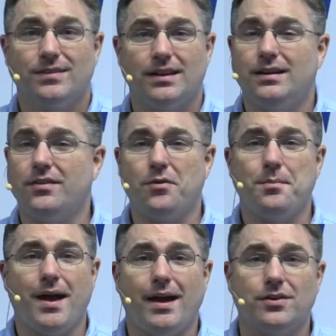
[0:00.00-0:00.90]
And it never
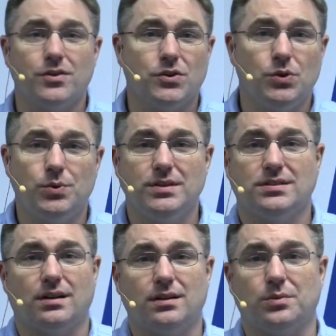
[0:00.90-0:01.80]
mattered who he
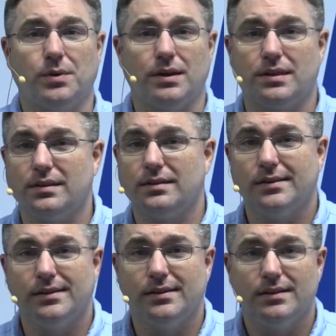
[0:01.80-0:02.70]
started with.
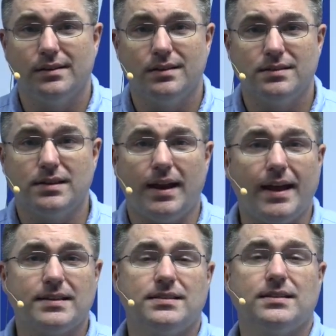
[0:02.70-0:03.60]
See, in
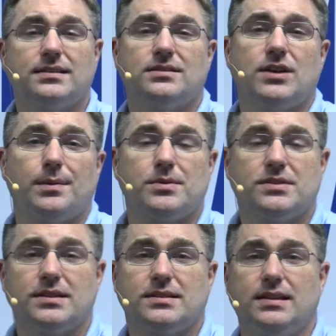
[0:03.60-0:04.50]
Acts 6, chapter
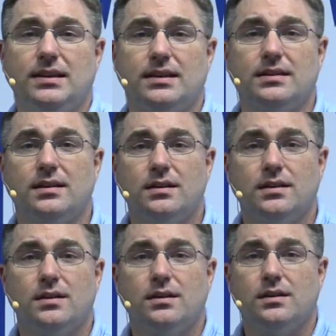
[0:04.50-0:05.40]
16,
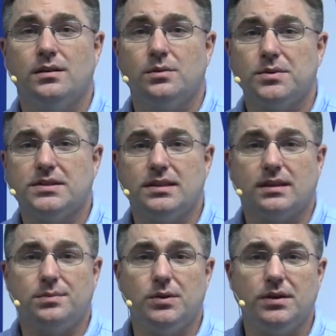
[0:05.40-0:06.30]
we see
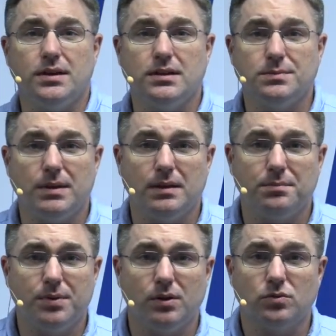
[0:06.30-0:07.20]
the community
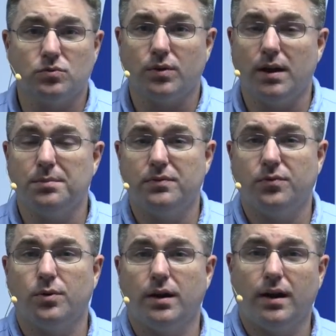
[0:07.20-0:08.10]
being built right
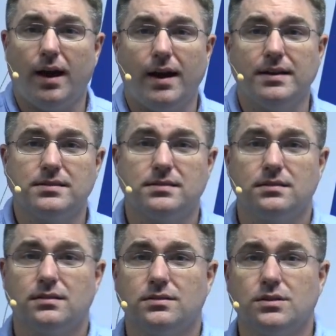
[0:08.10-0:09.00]
before our
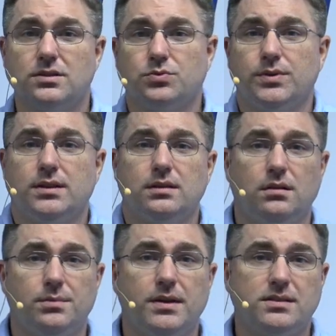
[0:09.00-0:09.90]
eyes. So let's read a
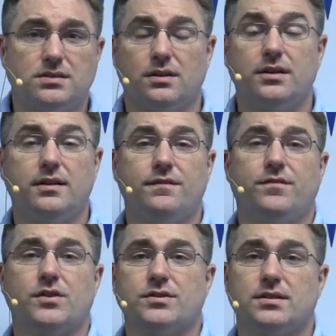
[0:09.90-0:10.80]
little bit, starting in
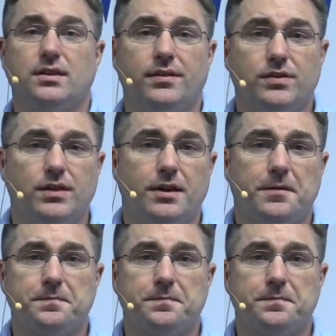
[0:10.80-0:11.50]
verse 11 there.